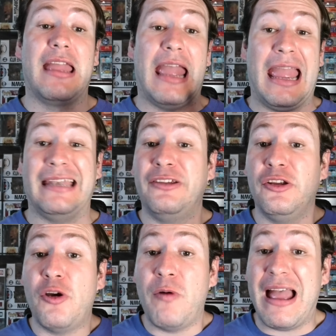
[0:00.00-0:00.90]
And you
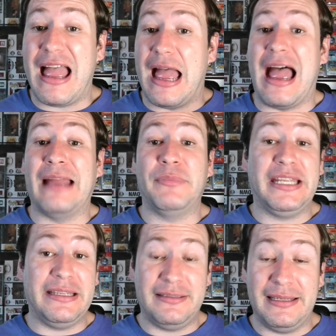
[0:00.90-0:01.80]
know what? I'm an
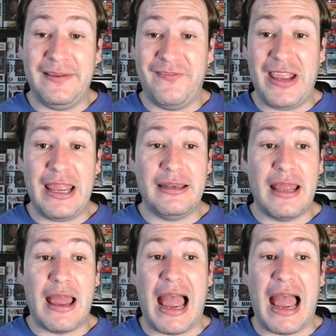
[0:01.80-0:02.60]
ET fan.